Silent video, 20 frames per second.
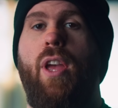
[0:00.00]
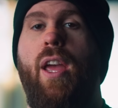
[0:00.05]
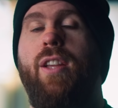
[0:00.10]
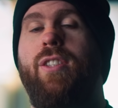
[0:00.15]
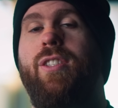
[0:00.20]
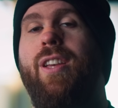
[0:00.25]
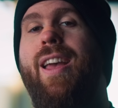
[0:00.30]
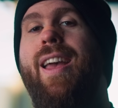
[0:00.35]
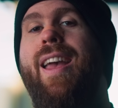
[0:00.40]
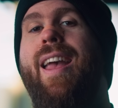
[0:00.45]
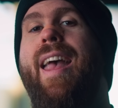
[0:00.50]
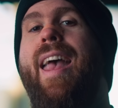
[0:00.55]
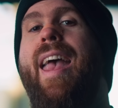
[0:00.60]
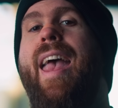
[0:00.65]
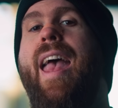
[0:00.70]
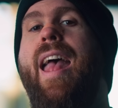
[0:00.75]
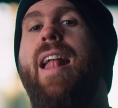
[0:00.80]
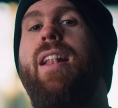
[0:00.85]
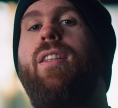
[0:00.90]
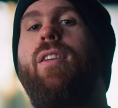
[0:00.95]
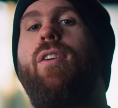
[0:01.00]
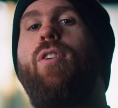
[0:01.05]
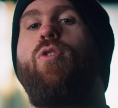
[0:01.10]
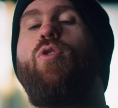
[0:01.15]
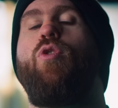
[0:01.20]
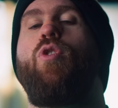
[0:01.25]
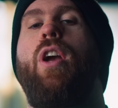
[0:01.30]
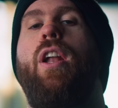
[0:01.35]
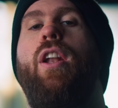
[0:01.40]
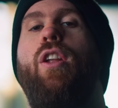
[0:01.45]
gains, and
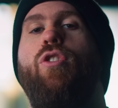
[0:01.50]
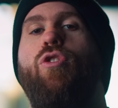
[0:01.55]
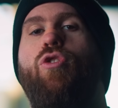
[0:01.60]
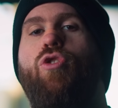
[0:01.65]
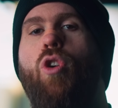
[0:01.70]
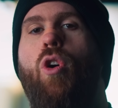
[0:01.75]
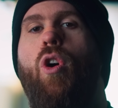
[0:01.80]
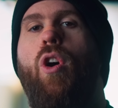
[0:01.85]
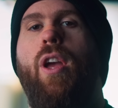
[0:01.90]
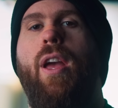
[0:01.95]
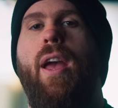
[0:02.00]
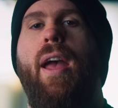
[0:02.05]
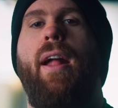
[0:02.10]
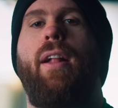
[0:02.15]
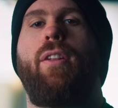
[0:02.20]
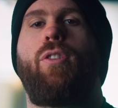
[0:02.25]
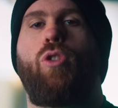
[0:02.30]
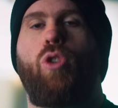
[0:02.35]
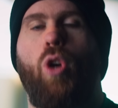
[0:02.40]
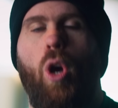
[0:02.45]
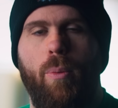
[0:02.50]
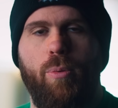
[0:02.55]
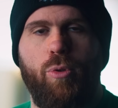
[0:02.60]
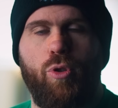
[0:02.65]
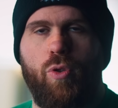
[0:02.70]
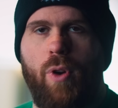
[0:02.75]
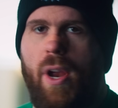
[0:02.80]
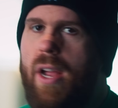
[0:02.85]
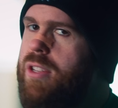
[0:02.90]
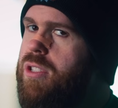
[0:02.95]
you can enjoy a top
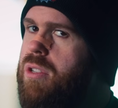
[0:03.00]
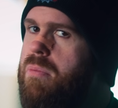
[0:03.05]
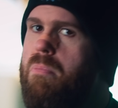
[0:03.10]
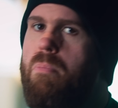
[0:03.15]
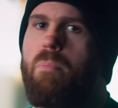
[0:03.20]
stretch,